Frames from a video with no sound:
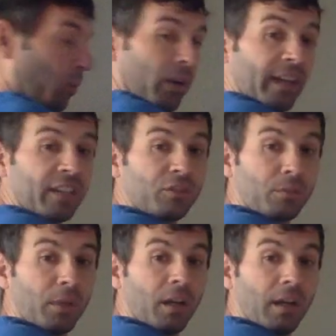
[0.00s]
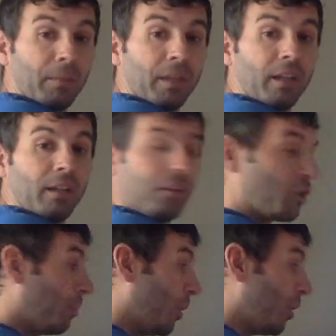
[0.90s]
got one X from mom.
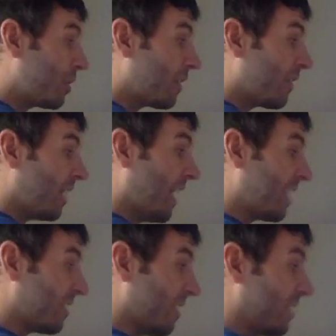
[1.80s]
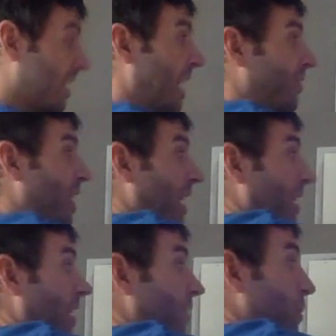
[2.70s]
So both of her X's have
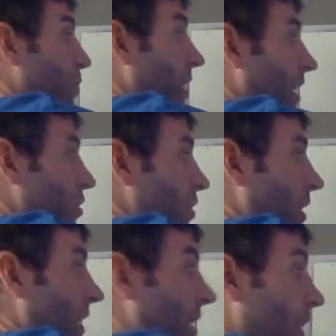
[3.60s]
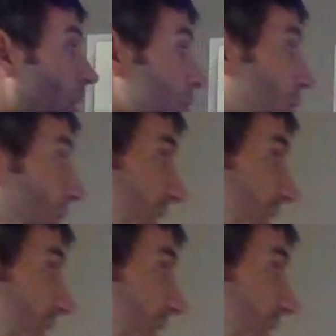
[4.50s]
that mutation on it. So